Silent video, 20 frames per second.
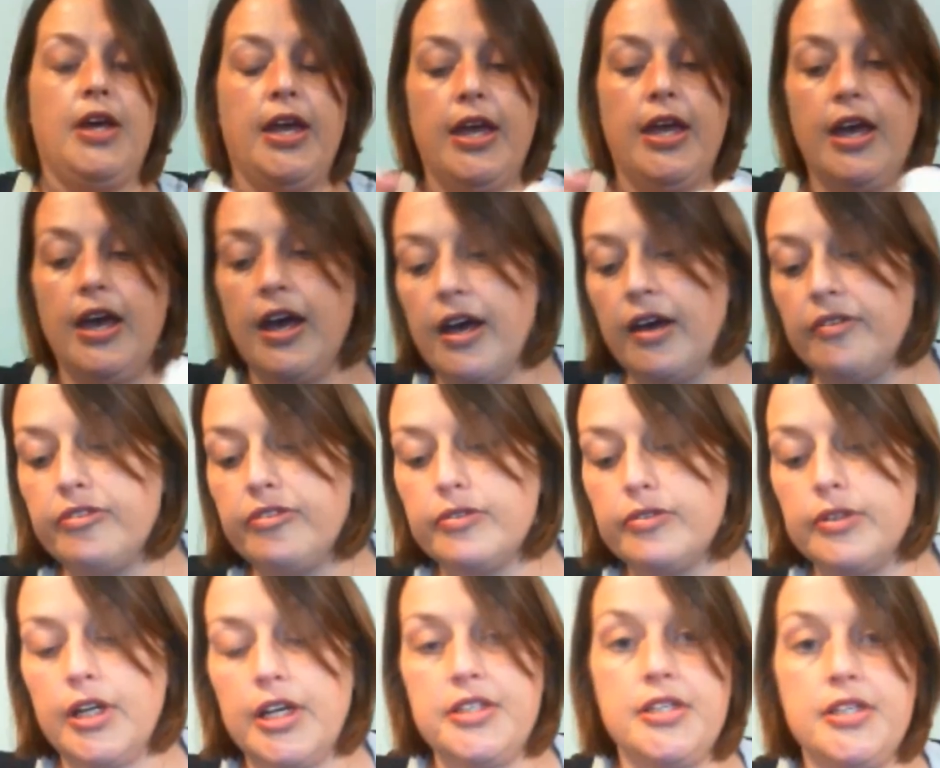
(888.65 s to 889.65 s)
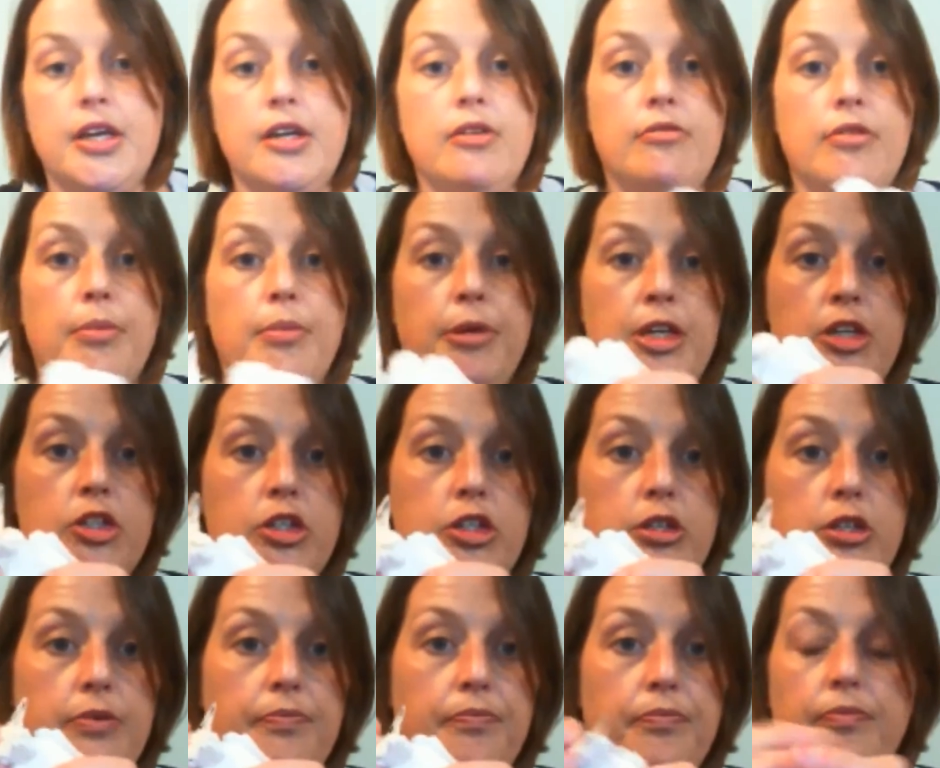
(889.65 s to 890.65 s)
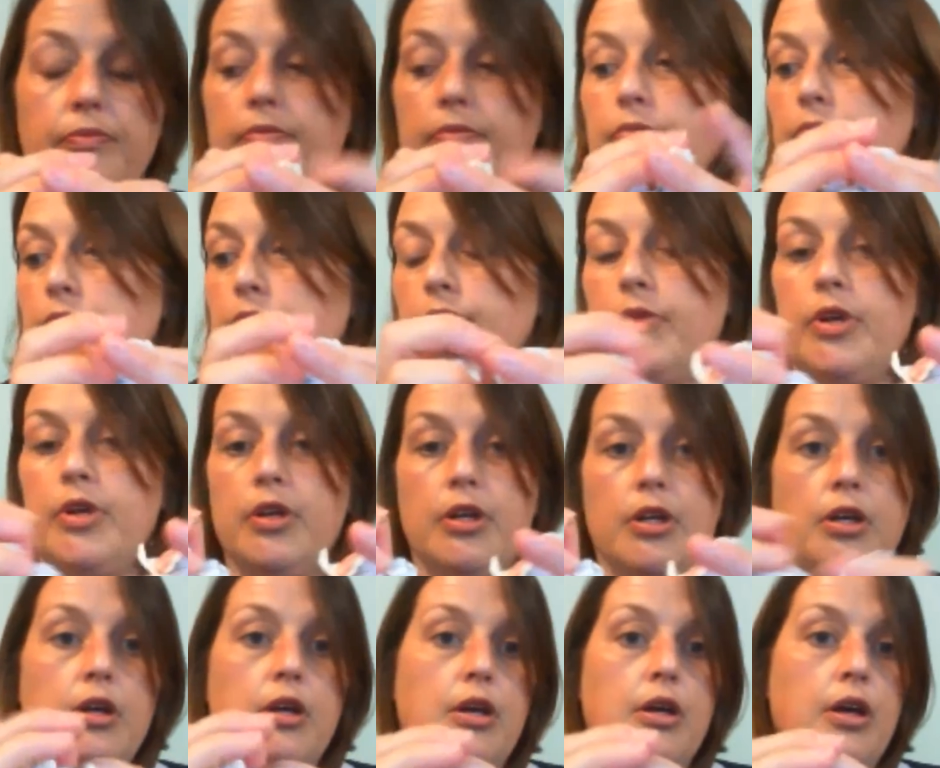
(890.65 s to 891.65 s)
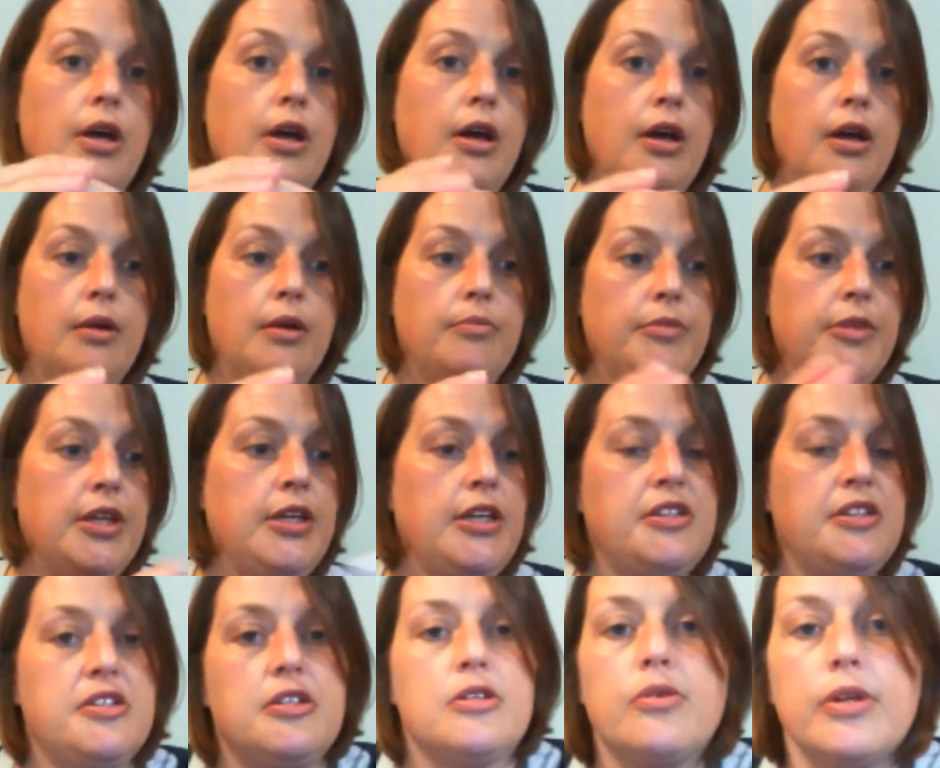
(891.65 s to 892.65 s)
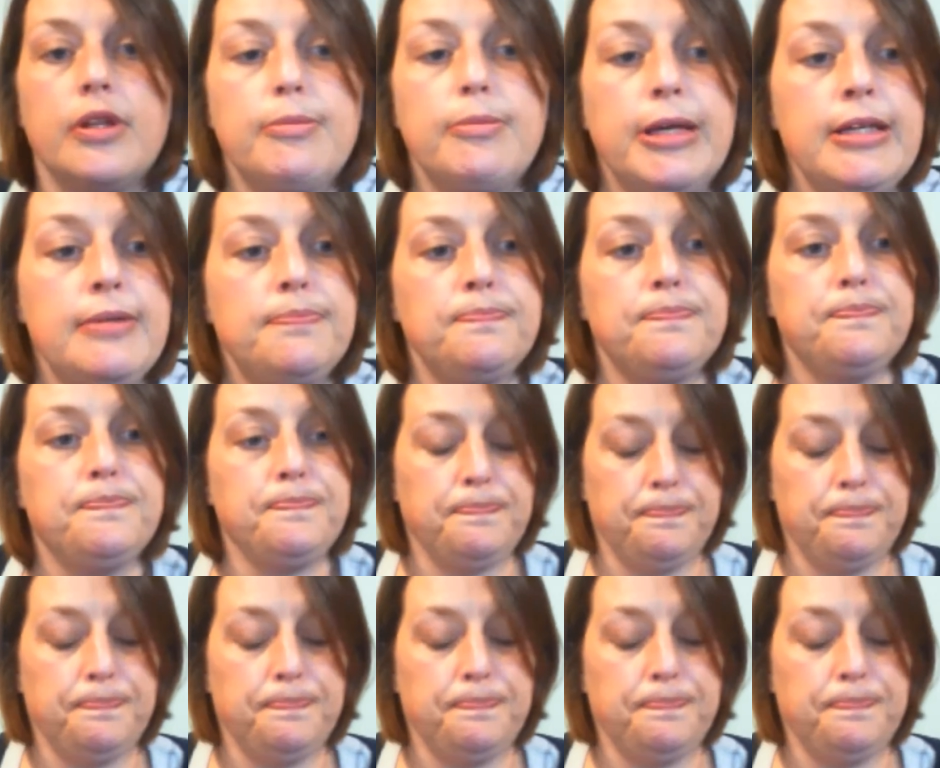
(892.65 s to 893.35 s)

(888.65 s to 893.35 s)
I have a ton of rubbish that needs to go in the bin.